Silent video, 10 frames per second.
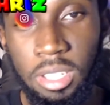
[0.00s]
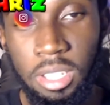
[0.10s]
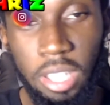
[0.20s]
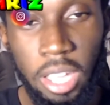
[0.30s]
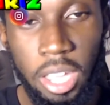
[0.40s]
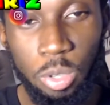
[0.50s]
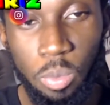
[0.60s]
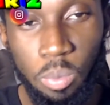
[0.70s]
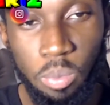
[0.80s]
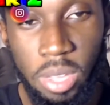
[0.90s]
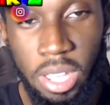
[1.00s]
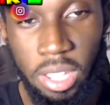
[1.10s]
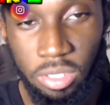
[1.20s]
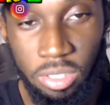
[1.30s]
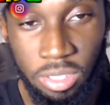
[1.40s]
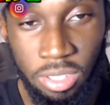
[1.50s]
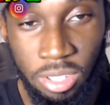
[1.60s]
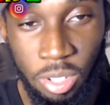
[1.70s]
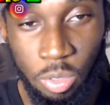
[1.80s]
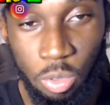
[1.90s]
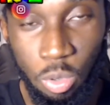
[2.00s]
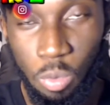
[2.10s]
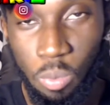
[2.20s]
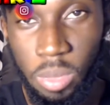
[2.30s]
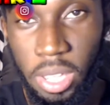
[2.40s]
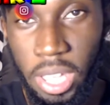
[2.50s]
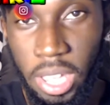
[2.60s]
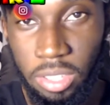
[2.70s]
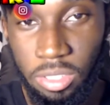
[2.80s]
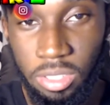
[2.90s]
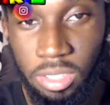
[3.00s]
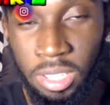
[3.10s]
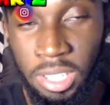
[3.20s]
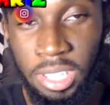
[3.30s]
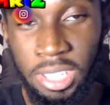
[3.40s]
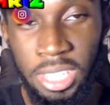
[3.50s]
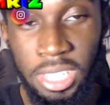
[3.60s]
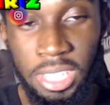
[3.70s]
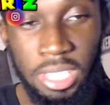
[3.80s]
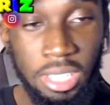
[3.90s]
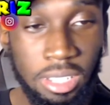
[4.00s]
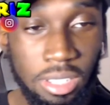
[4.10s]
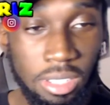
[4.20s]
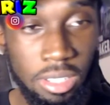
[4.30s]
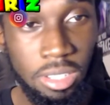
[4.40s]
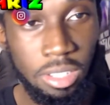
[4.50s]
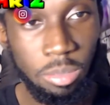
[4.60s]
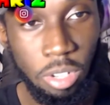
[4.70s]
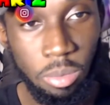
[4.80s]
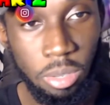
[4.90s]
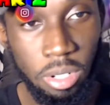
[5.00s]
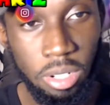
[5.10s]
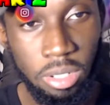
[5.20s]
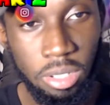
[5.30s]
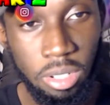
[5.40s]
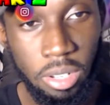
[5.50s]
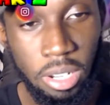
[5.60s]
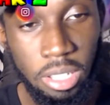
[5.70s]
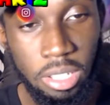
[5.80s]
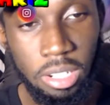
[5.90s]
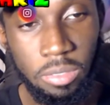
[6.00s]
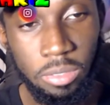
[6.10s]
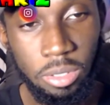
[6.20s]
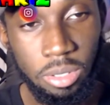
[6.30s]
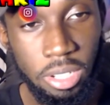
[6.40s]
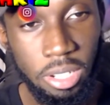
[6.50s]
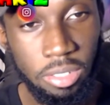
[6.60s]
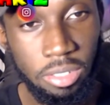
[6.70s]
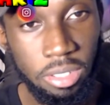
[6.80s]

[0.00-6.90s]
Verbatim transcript: And you missed. You missed. Come on, bro. Oh, he had to clean it up for you. Look at that shit.